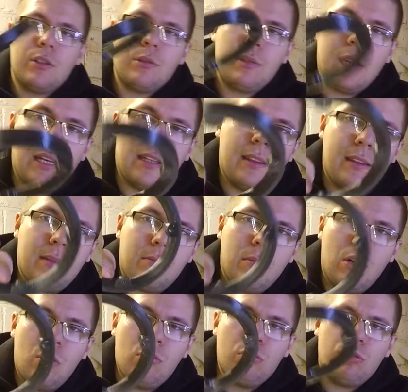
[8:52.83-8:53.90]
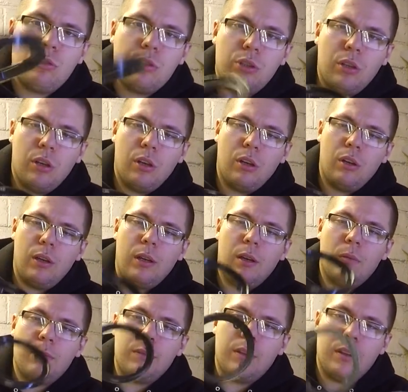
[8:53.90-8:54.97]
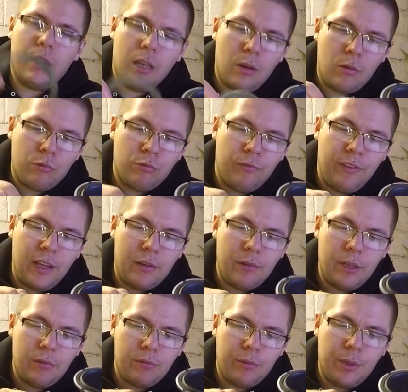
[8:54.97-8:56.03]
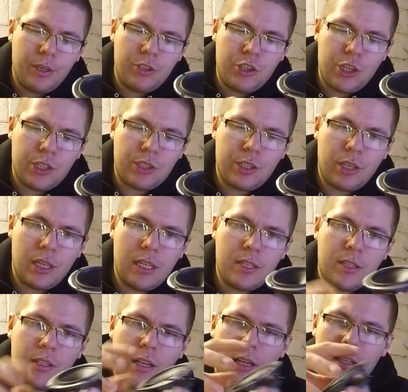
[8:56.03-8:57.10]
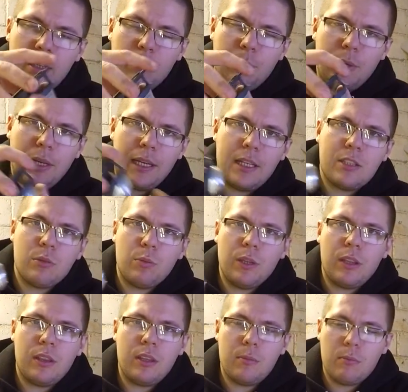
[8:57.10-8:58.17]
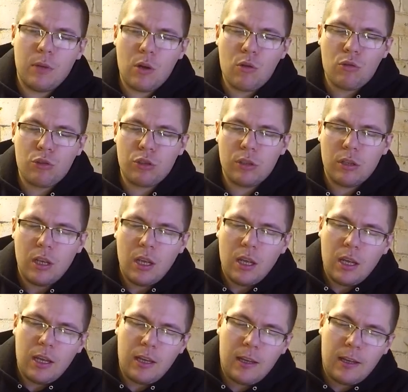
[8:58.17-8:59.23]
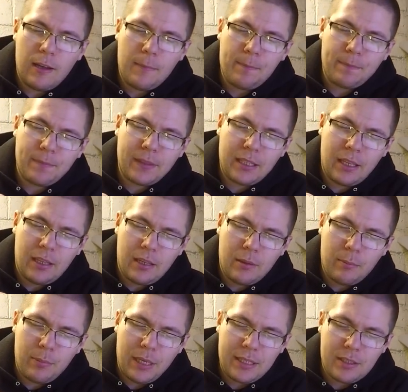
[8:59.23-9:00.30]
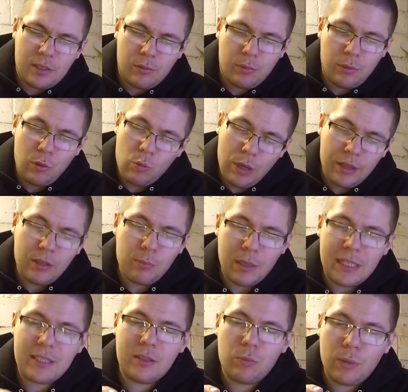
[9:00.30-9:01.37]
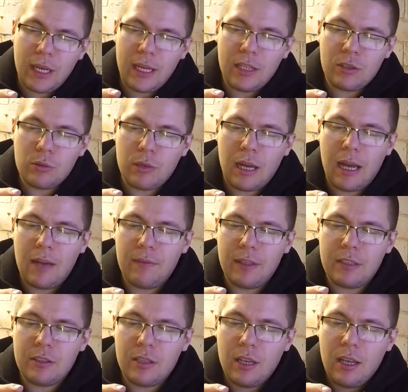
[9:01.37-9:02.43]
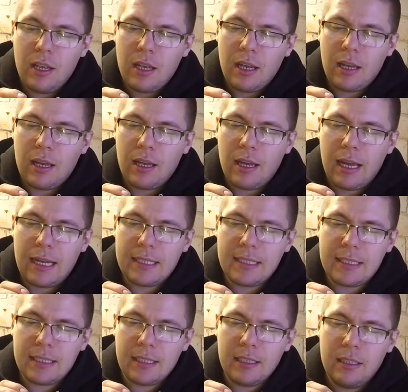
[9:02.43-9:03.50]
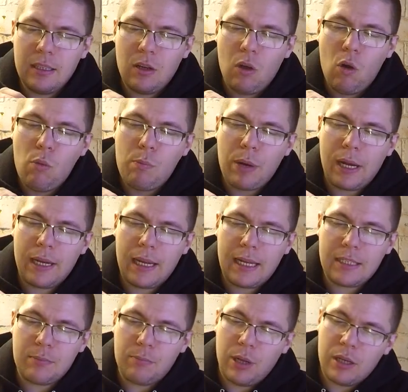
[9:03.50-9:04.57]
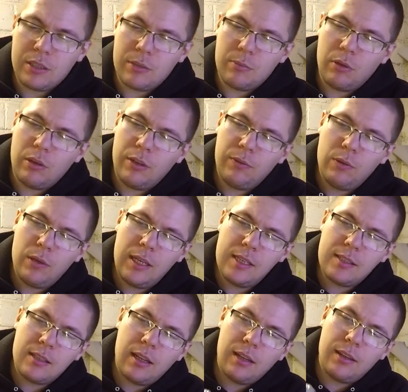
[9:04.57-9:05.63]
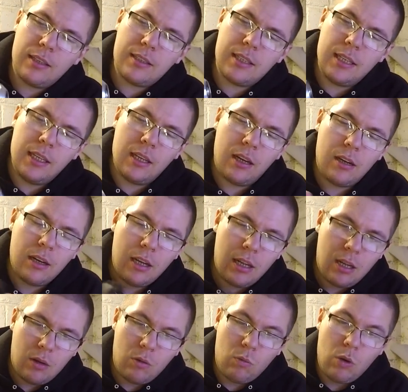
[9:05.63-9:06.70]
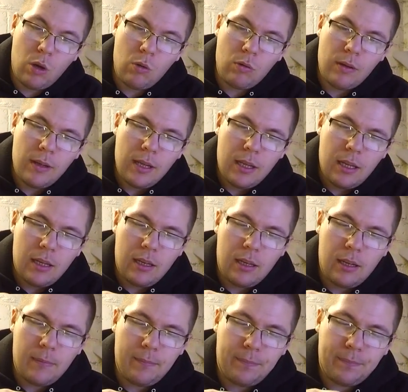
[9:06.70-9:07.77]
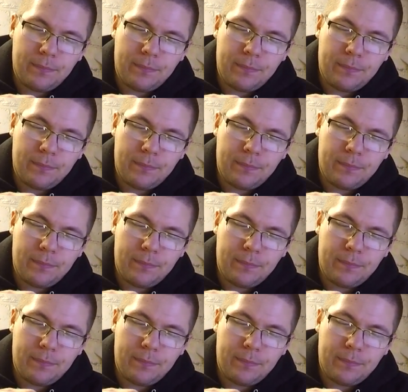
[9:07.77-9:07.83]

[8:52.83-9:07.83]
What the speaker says: to get the most, the very rigid installing place with the most the best way to have it as open as possible. If you install this here, whoa, so